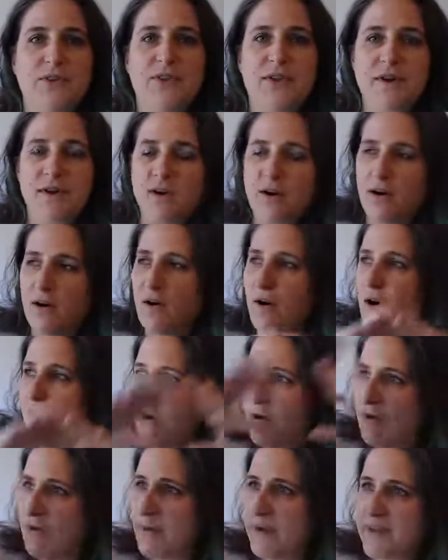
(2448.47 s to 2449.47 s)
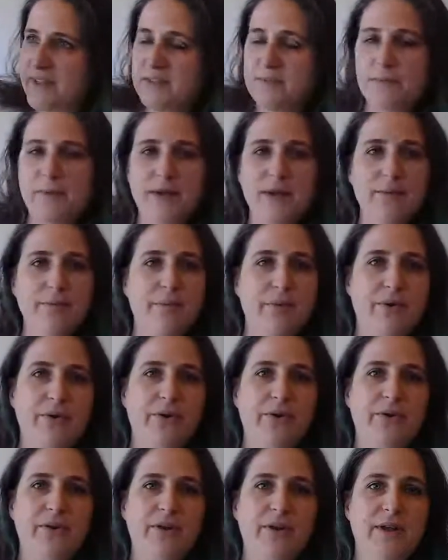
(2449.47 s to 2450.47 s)
There are always
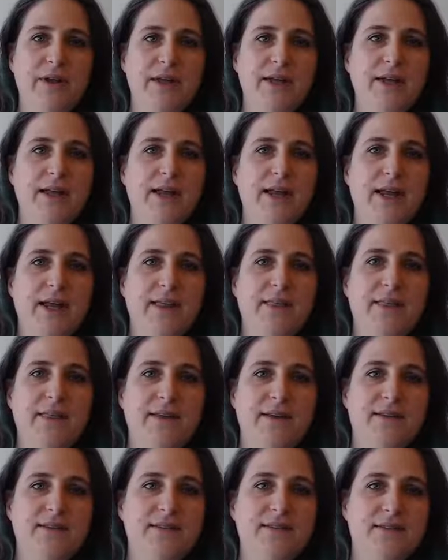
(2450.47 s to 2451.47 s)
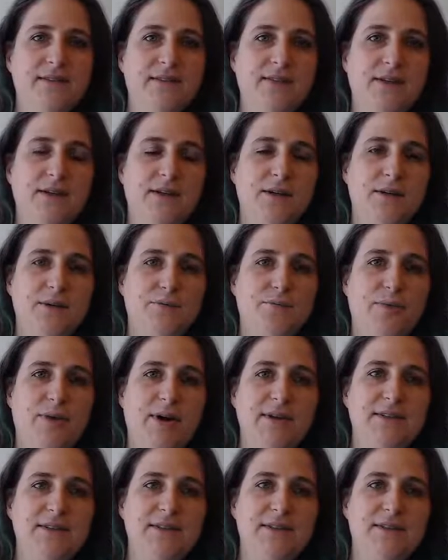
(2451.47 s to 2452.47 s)
people in this
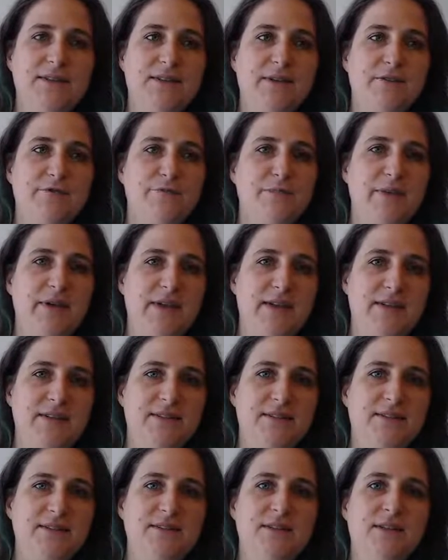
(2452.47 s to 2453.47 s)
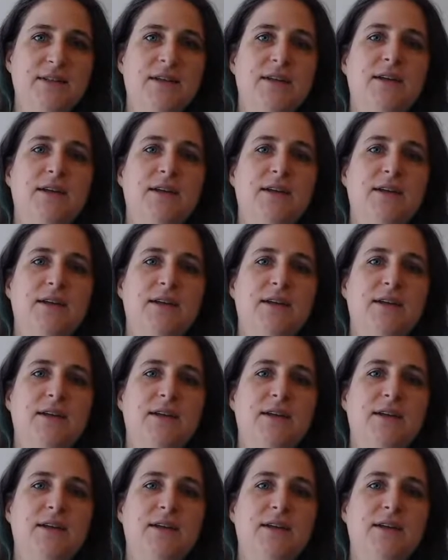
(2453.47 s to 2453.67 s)
presence of peace